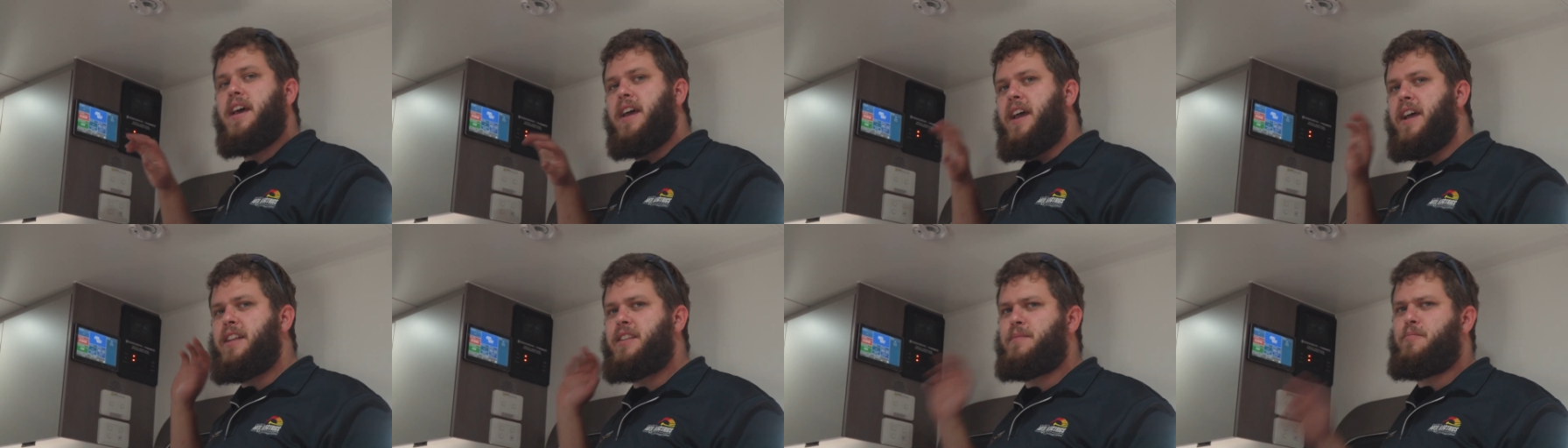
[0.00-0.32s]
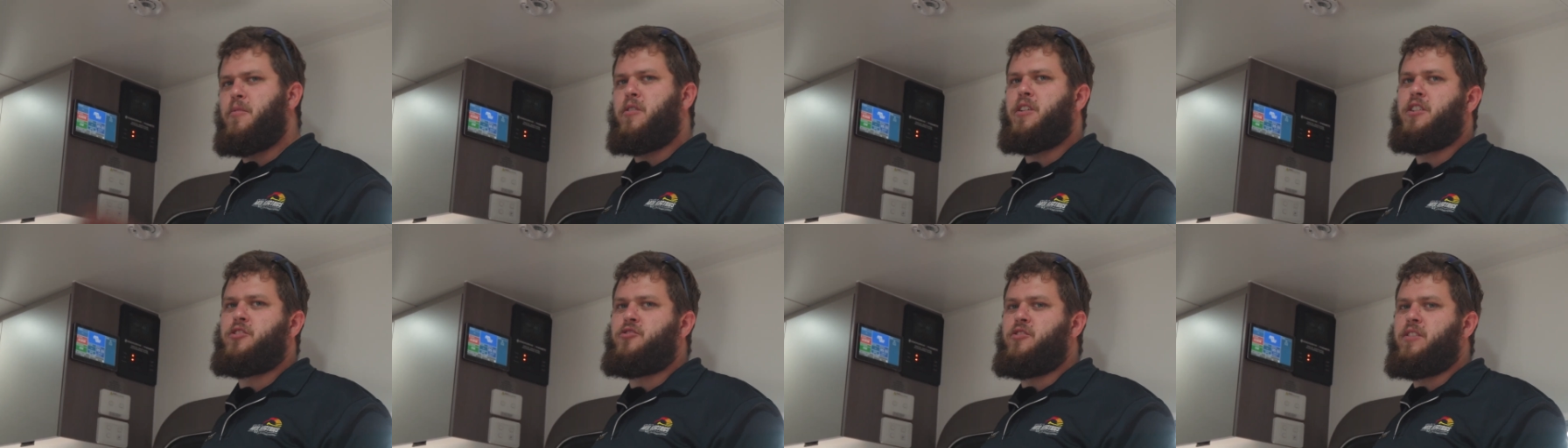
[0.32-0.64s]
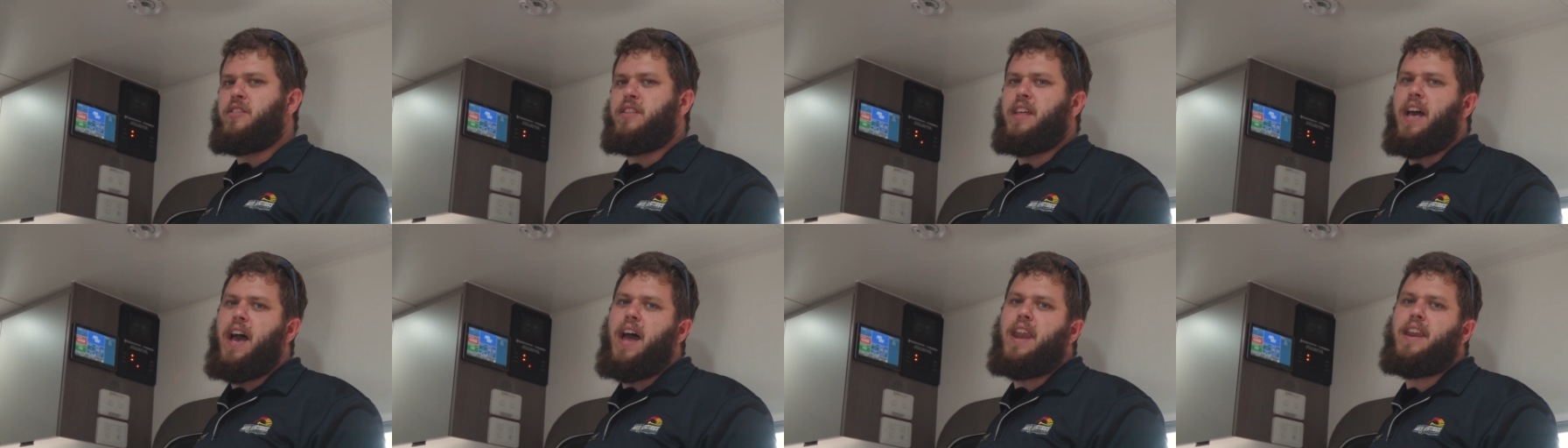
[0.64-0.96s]
it's
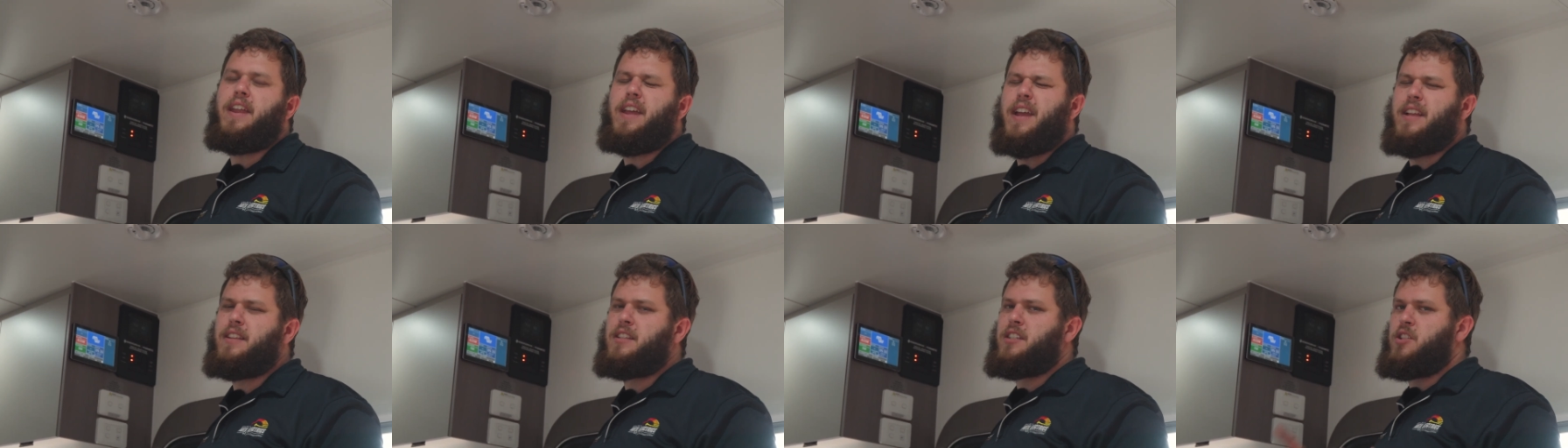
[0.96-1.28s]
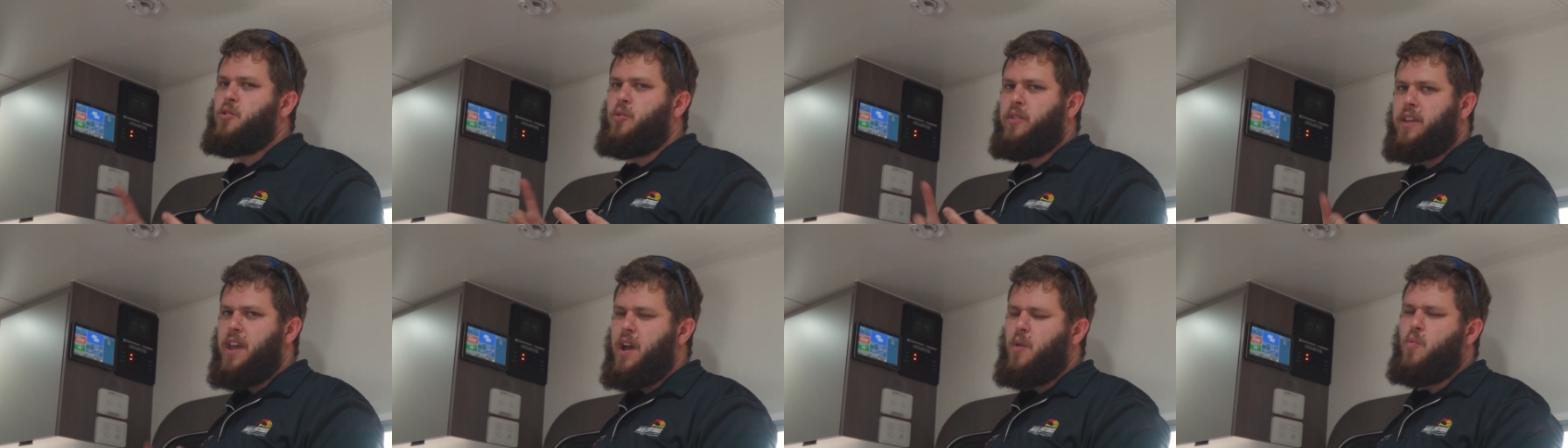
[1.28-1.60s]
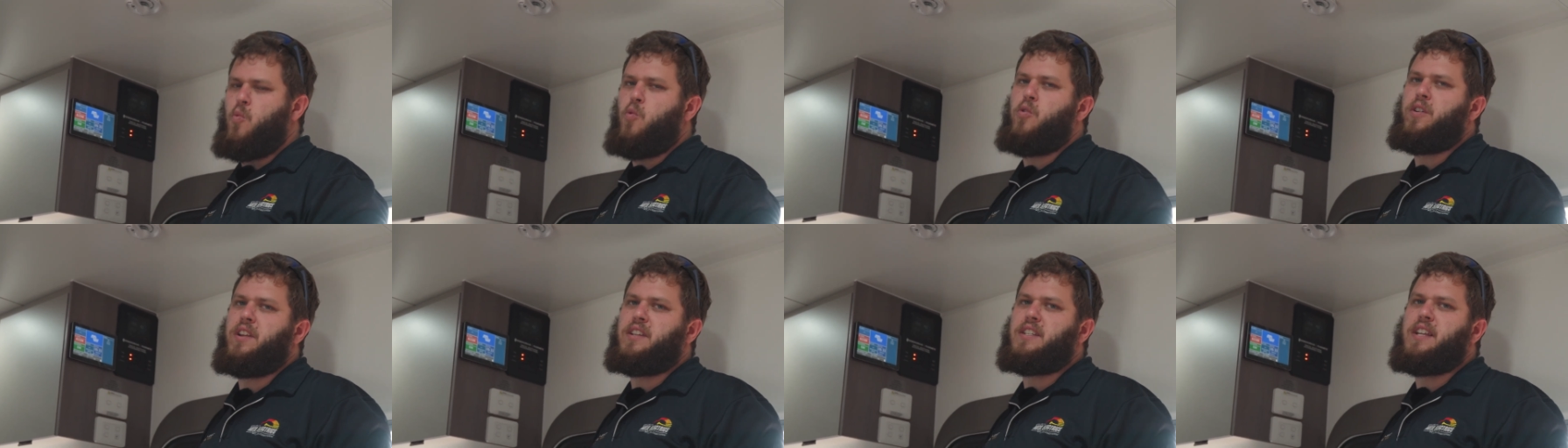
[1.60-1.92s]
monitoring that, it's doing our
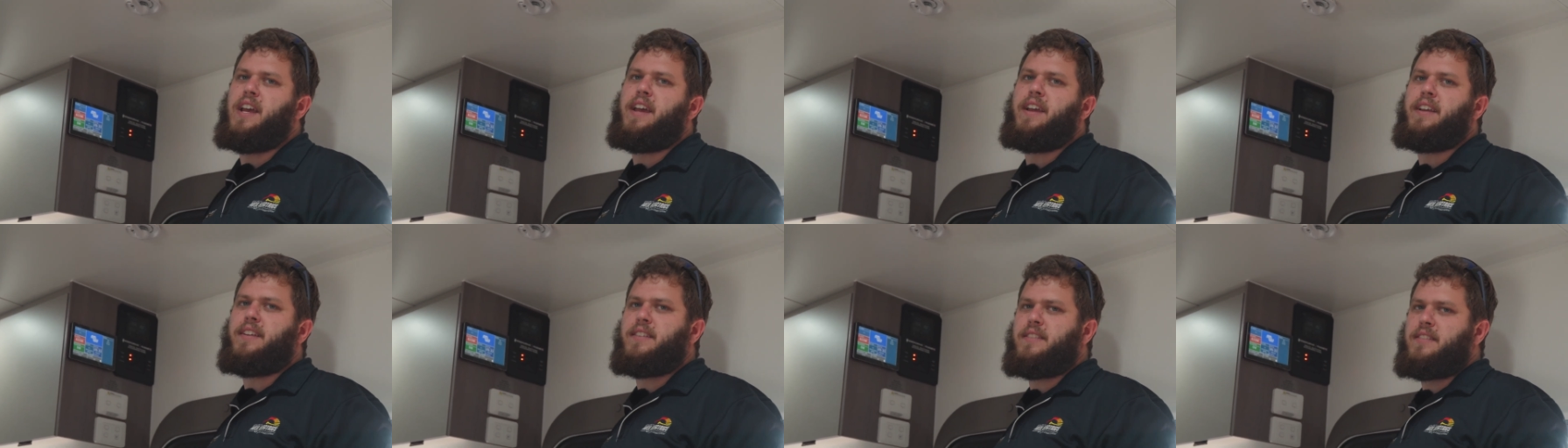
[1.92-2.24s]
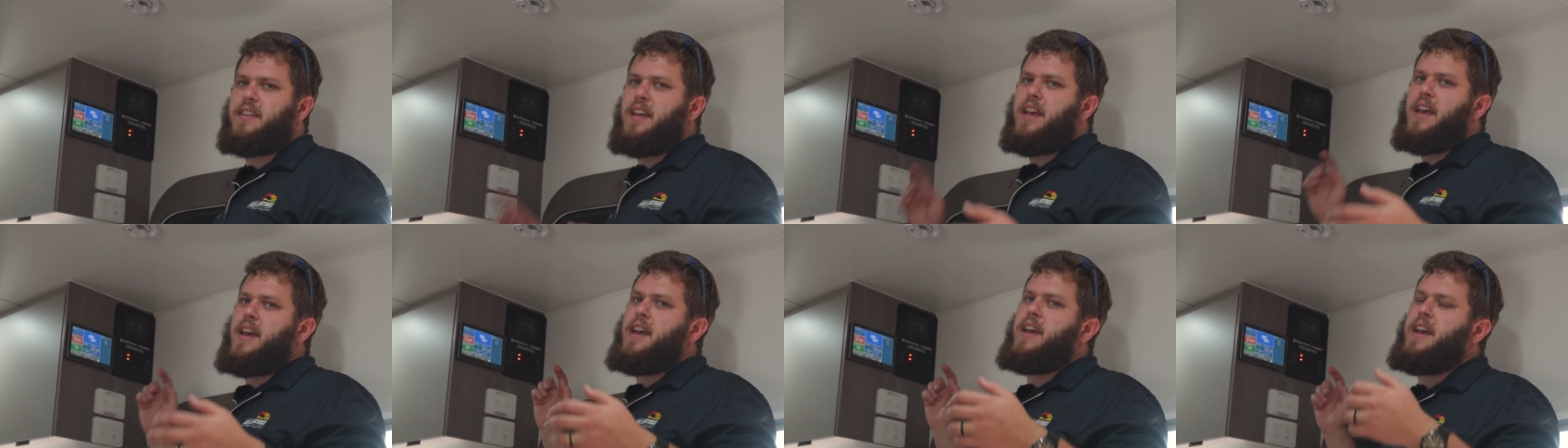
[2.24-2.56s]
water tanks,